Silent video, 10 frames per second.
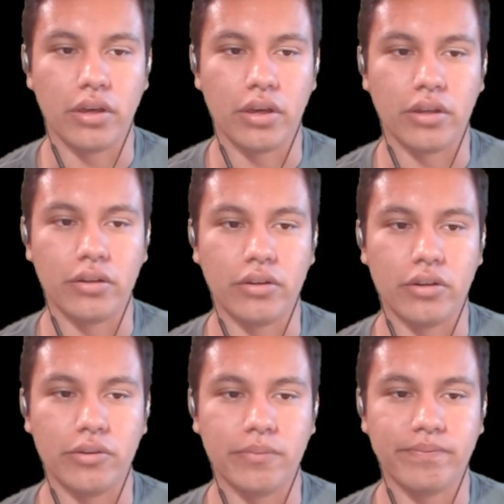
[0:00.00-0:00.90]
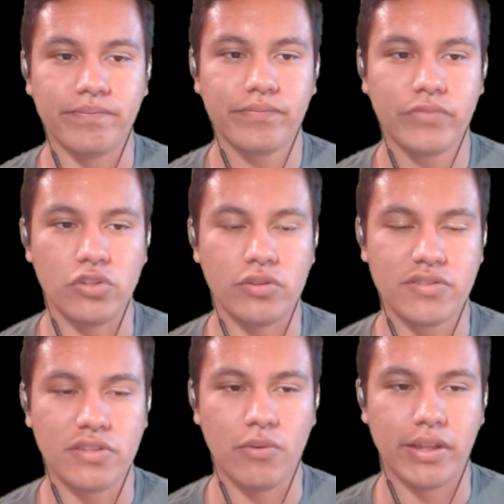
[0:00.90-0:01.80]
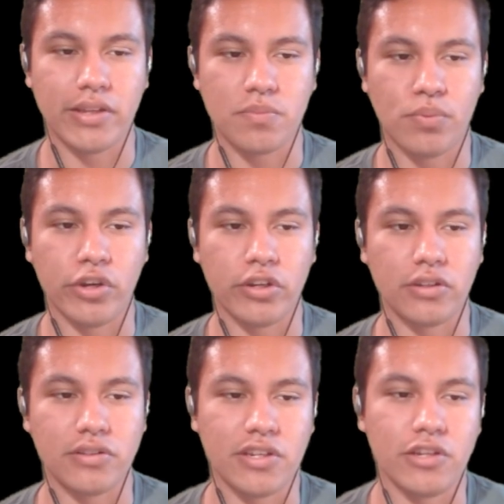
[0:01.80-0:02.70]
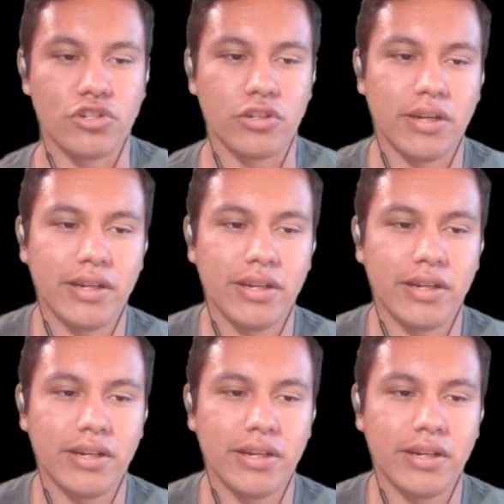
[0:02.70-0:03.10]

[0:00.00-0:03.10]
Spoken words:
And you can see why that's a point of contention.